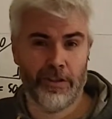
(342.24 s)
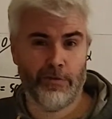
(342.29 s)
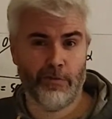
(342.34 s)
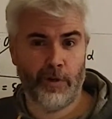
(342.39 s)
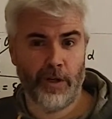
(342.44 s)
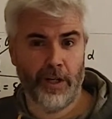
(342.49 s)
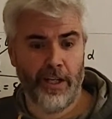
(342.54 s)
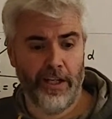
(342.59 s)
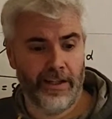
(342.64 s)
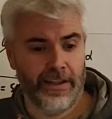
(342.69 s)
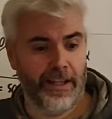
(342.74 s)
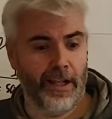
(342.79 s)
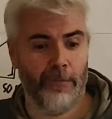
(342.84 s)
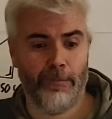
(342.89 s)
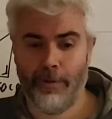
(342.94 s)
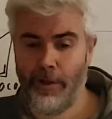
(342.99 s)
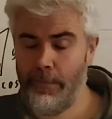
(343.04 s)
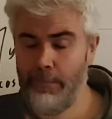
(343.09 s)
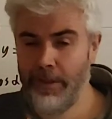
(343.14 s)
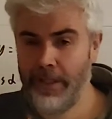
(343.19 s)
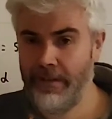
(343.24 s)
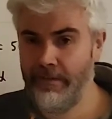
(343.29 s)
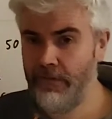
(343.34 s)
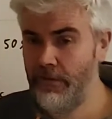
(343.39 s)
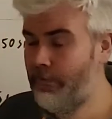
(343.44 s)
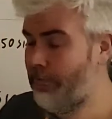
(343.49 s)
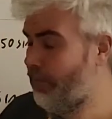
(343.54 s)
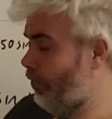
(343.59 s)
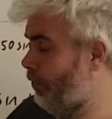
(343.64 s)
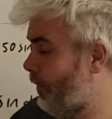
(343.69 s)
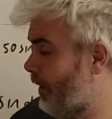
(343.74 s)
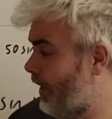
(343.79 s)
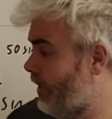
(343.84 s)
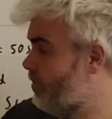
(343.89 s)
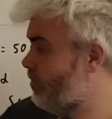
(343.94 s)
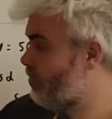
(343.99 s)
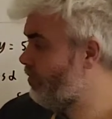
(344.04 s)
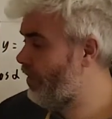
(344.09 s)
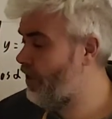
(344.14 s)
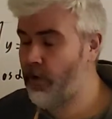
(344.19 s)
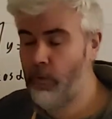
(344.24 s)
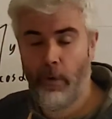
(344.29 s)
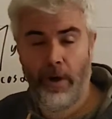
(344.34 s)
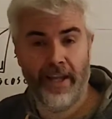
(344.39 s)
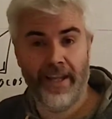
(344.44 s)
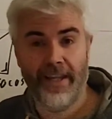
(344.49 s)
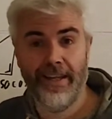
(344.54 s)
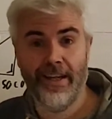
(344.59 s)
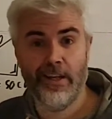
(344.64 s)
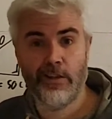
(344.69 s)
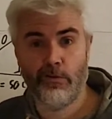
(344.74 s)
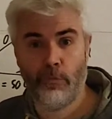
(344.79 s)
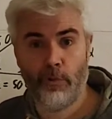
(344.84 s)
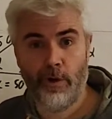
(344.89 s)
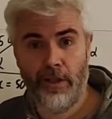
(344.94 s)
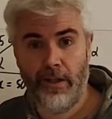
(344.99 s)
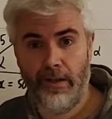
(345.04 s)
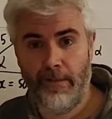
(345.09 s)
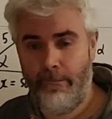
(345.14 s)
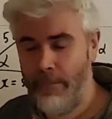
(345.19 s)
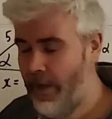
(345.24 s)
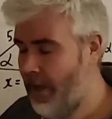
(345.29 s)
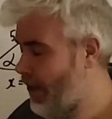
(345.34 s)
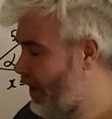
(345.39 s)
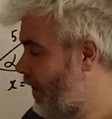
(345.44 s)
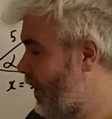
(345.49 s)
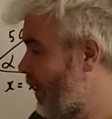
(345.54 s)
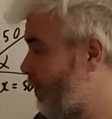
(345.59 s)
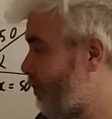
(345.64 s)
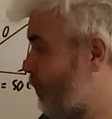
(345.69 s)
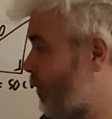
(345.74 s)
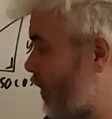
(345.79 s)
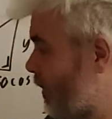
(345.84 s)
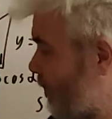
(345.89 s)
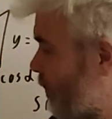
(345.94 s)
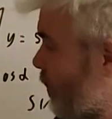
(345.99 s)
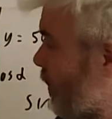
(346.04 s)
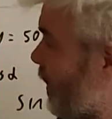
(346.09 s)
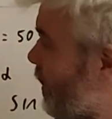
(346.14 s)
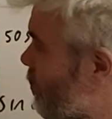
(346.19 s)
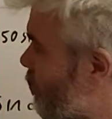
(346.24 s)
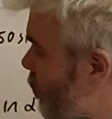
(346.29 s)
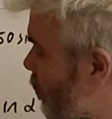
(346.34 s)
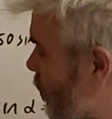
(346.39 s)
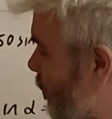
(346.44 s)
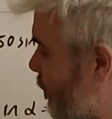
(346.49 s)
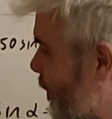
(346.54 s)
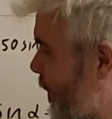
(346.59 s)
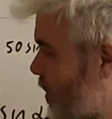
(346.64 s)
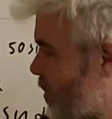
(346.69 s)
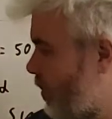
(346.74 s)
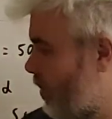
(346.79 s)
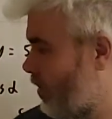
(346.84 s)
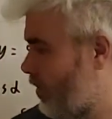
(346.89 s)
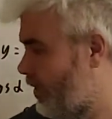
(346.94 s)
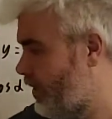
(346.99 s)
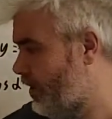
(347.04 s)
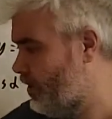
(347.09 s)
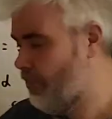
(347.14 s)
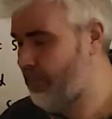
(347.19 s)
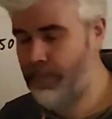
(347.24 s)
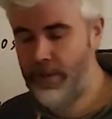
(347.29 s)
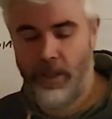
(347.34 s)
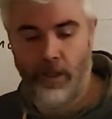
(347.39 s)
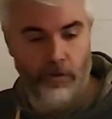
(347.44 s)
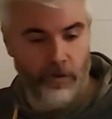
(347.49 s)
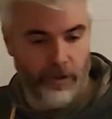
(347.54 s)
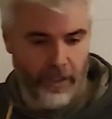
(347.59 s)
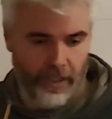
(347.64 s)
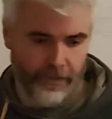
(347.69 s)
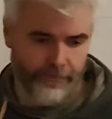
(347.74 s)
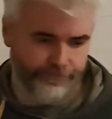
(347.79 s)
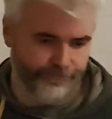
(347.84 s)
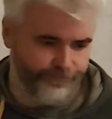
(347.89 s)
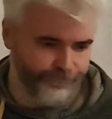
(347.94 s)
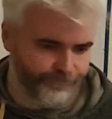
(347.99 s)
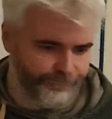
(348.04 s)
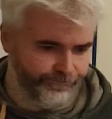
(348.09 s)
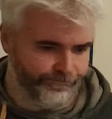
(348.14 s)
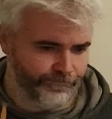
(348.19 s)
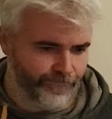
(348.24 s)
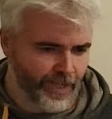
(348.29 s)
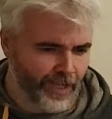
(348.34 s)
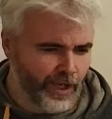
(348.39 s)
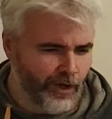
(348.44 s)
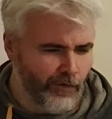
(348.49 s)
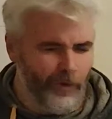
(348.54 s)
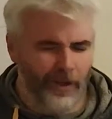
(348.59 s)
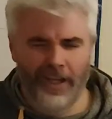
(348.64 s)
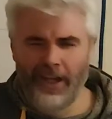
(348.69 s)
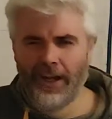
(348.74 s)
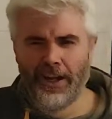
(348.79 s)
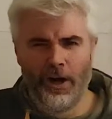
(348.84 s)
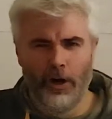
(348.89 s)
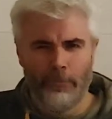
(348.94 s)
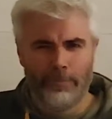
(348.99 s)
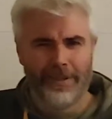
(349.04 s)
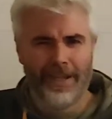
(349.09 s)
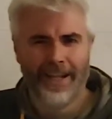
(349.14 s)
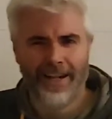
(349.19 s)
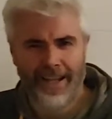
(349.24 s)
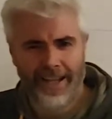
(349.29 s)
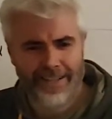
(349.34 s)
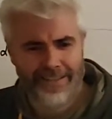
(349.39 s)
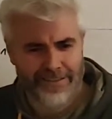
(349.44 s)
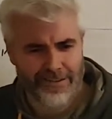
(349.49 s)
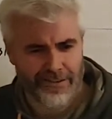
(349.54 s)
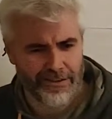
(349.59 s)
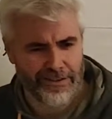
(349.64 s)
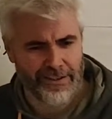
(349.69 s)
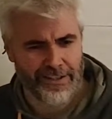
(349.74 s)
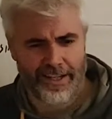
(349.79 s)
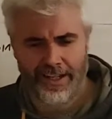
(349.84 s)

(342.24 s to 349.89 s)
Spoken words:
as well, they'll probably give you full marks straight away as well. But if you didn't draw the picture, this would be okay. Right, I hope that answers